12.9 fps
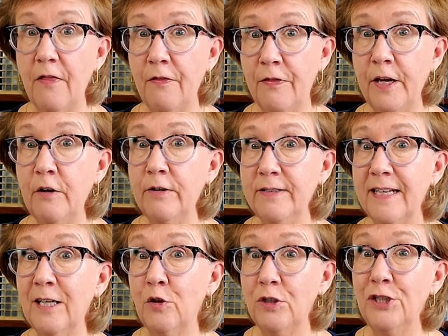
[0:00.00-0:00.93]
there is
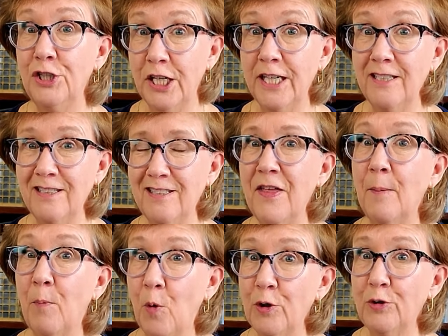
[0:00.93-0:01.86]
a good chance that
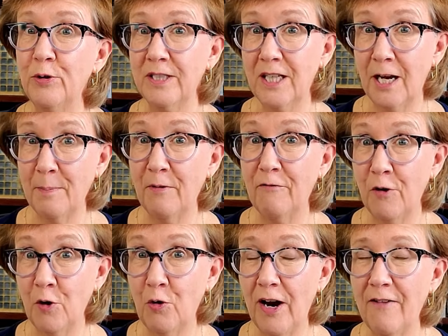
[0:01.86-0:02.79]
a portrait type of
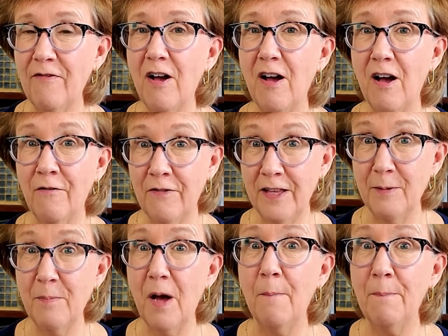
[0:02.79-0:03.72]
photograph of
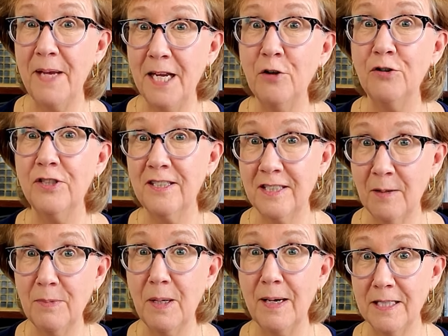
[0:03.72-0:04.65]
them appeared
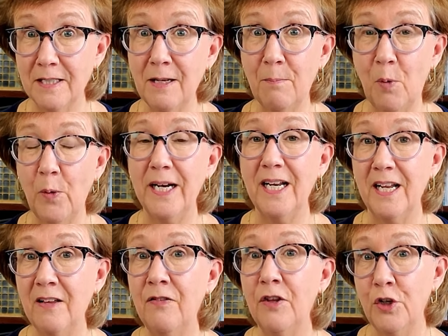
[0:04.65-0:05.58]
at some point
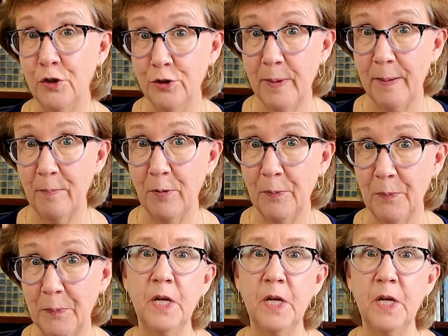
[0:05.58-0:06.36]
in the newspaper.